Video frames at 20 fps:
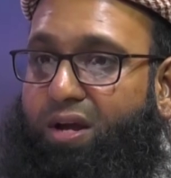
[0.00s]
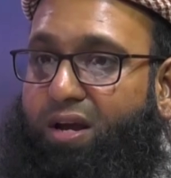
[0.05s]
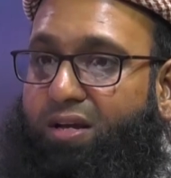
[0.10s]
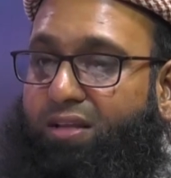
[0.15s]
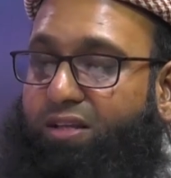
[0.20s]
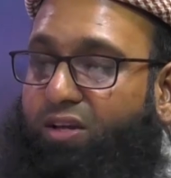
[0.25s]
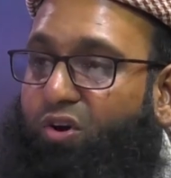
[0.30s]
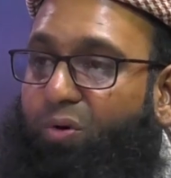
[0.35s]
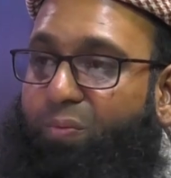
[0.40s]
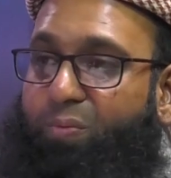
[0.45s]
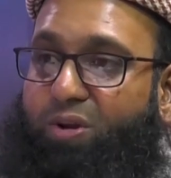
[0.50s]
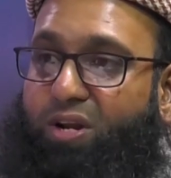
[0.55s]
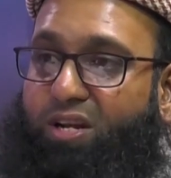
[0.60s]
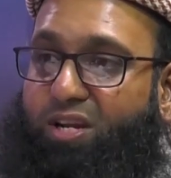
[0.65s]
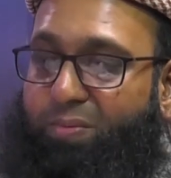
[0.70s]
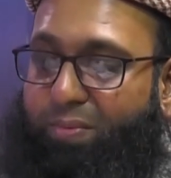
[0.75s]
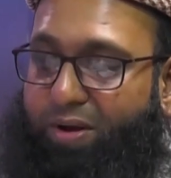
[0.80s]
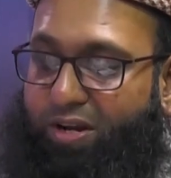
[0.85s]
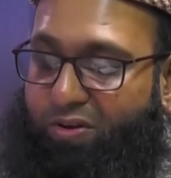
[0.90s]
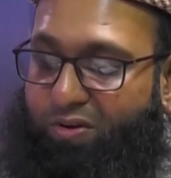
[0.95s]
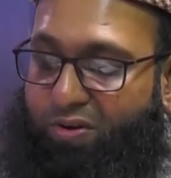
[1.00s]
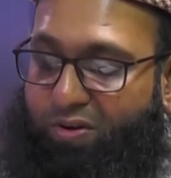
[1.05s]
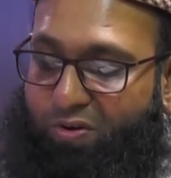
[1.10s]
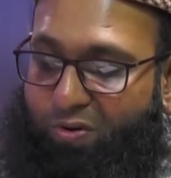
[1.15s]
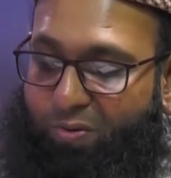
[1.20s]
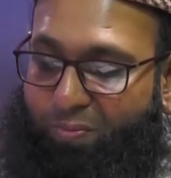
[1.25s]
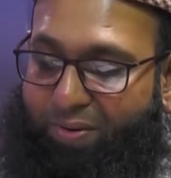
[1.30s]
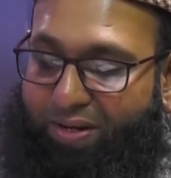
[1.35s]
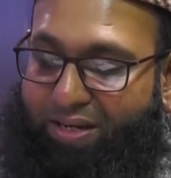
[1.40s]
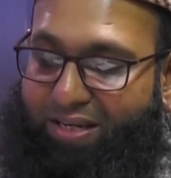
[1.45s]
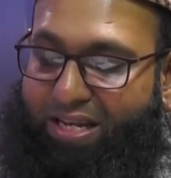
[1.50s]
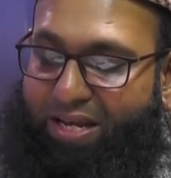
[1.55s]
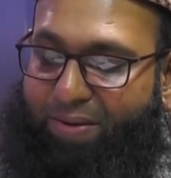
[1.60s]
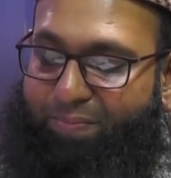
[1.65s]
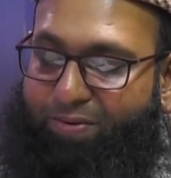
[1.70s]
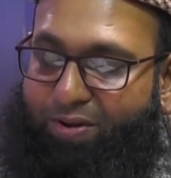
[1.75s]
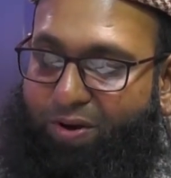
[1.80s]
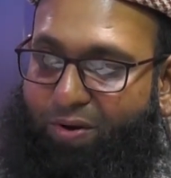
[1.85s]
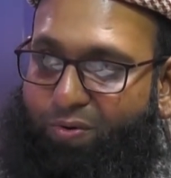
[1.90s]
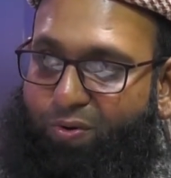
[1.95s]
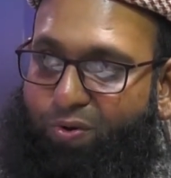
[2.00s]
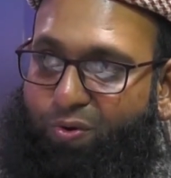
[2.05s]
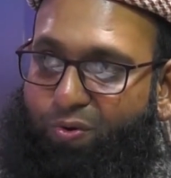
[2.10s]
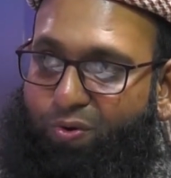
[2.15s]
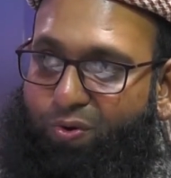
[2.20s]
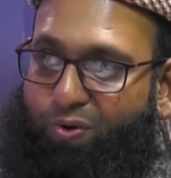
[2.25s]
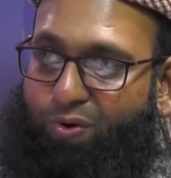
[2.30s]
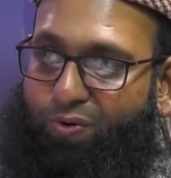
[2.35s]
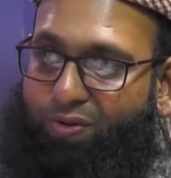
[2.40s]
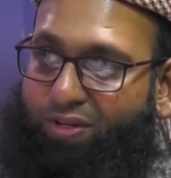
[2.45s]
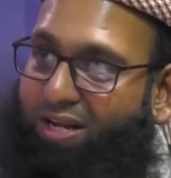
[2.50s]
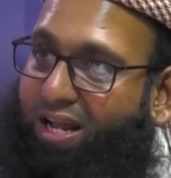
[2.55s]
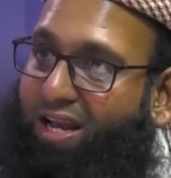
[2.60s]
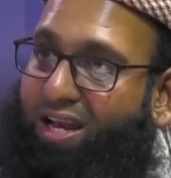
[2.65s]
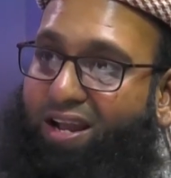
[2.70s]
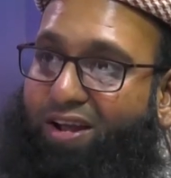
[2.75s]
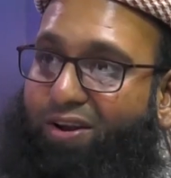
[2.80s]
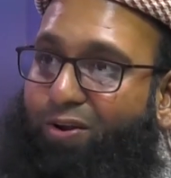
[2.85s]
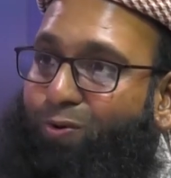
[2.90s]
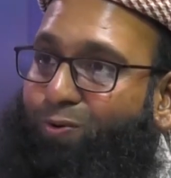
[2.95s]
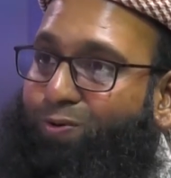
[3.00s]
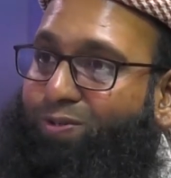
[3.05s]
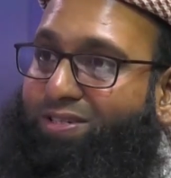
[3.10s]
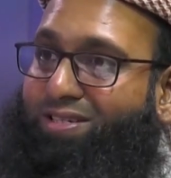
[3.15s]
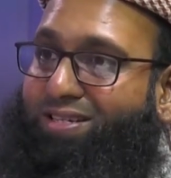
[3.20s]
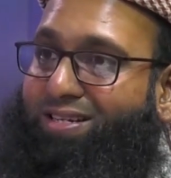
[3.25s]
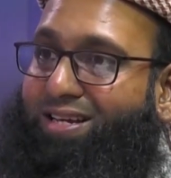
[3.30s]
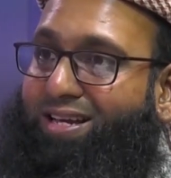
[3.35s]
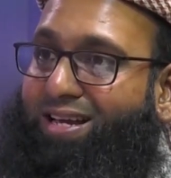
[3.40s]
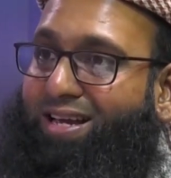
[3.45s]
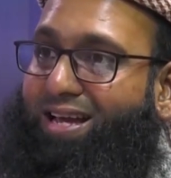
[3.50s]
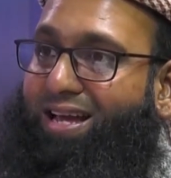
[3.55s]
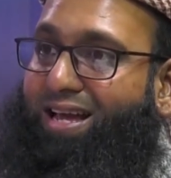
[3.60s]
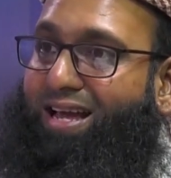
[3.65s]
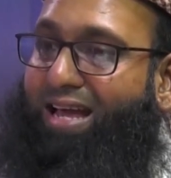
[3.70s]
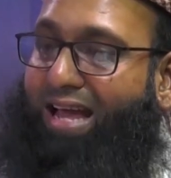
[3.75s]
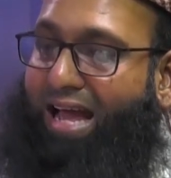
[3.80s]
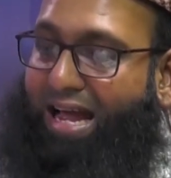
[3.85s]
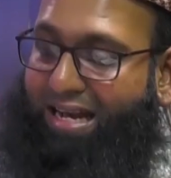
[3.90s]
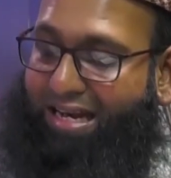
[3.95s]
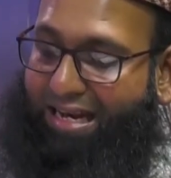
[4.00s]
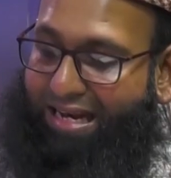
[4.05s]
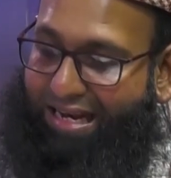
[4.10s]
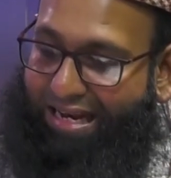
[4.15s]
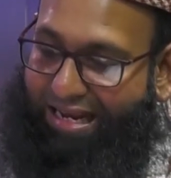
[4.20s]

the community might not know, but deep down you know that Allah knows. And